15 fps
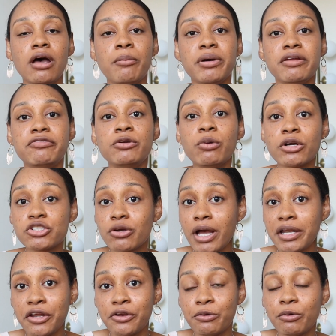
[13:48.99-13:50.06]
But if you are
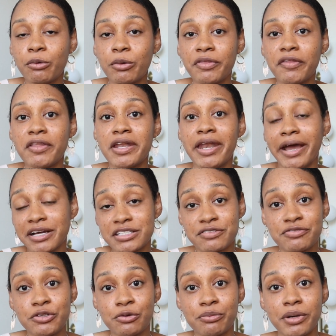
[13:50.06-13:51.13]
trying to do it within the next few